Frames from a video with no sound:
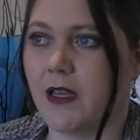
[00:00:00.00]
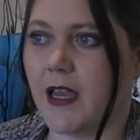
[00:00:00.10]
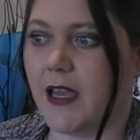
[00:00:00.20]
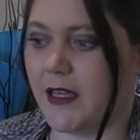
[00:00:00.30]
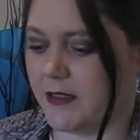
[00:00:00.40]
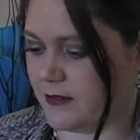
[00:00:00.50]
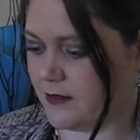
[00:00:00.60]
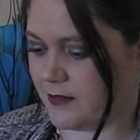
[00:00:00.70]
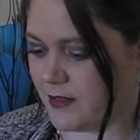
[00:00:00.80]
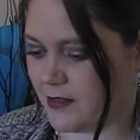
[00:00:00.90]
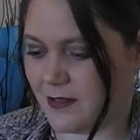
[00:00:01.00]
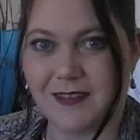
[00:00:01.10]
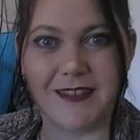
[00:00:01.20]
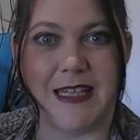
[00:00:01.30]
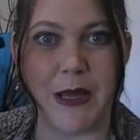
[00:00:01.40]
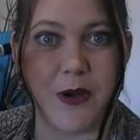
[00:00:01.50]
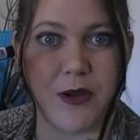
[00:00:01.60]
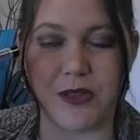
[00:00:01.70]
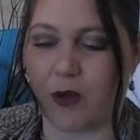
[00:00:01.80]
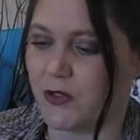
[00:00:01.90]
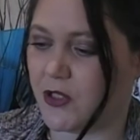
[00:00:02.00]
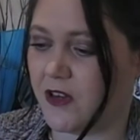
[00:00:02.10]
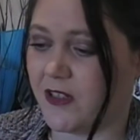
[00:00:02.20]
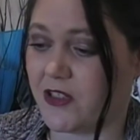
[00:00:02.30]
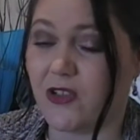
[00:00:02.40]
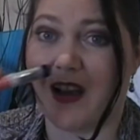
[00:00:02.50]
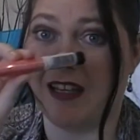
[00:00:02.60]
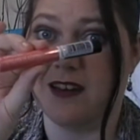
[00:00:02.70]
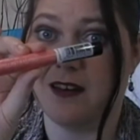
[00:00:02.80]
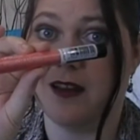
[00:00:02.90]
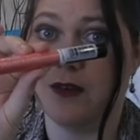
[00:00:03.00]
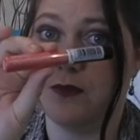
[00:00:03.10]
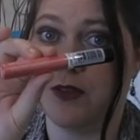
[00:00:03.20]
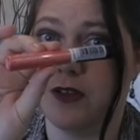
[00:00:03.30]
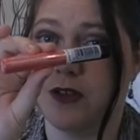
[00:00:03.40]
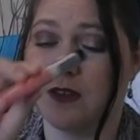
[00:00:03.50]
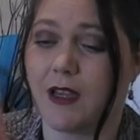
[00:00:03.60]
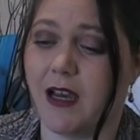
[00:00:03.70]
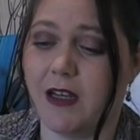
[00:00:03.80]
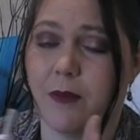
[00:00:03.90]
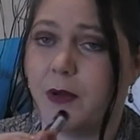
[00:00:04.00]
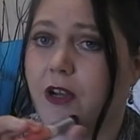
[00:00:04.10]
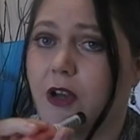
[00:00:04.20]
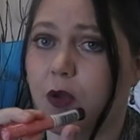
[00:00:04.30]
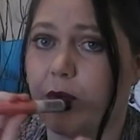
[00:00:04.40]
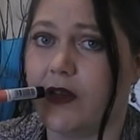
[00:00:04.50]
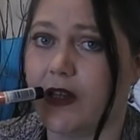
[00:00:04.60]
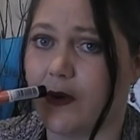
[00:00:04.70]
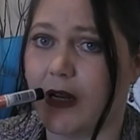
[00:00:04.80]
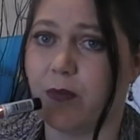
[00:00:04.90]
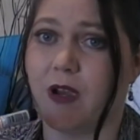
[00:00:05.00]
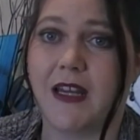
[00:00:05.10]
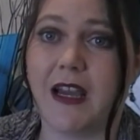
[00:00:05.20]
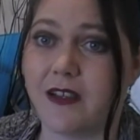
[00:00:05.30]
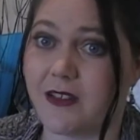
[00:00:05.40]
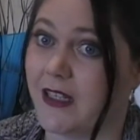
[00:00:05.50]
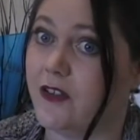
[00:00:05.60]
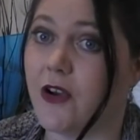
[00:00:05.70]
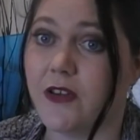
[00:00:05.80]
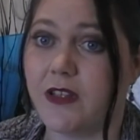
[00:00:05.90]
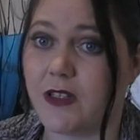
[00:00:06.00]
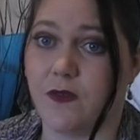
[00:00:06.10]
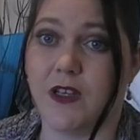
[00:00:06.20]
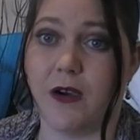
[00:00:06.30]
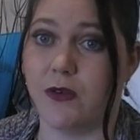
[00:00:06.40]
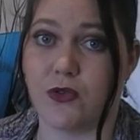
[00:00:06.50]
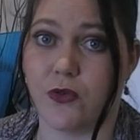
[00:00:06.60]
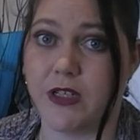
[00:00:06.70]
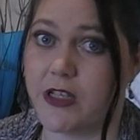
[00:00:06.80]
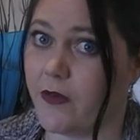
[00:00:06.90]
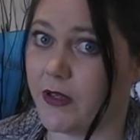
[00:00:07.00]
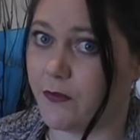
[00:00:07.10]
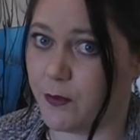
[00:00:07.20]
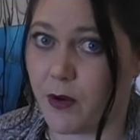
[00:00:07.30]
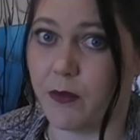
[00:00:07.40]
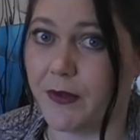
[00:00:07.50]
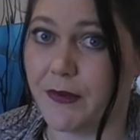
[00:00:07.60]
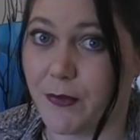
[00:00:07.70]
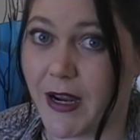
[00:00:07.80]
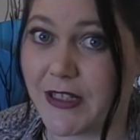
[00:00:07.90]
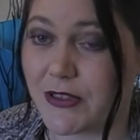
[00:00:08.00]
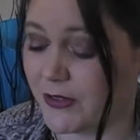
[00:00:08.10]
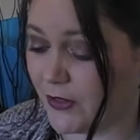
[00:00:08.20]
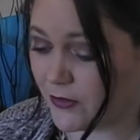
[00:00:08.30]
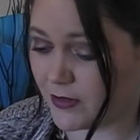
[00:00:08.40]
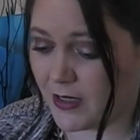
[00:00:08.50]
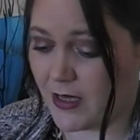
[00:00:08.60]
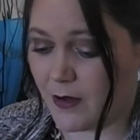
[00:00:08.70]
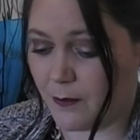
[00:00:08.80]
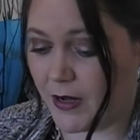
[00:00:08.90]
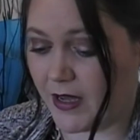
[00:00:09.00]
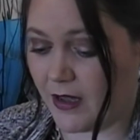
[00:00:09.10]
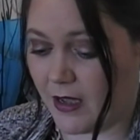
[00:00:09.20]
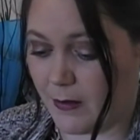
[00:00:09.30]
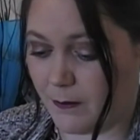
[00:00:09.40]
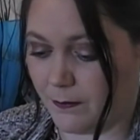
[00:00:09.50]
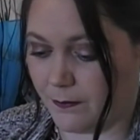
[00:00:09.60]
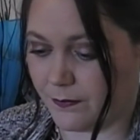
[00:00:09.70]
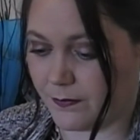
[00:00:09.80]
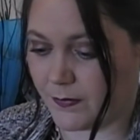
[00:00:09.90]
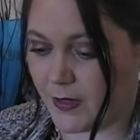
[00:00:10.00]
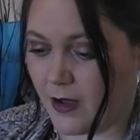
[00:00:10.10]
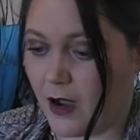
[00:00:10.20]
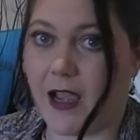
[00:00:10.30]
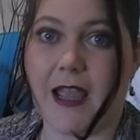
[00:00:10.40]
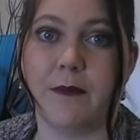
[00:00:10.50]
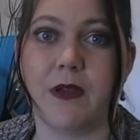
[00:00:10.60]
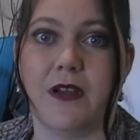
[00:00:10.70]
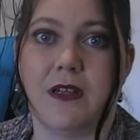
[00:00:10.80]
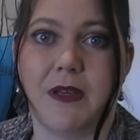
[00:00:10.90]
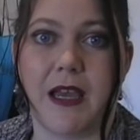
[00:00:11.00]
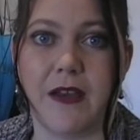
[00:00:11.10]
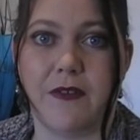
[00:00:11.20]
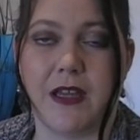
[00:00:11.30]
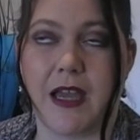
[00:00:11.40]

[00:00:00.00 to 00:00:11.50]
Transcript: and now I got the opportunity to. I love the look of the colour. I'm not going to open this one up right now because I know that this video is already going for probably way too long, but I am going to be having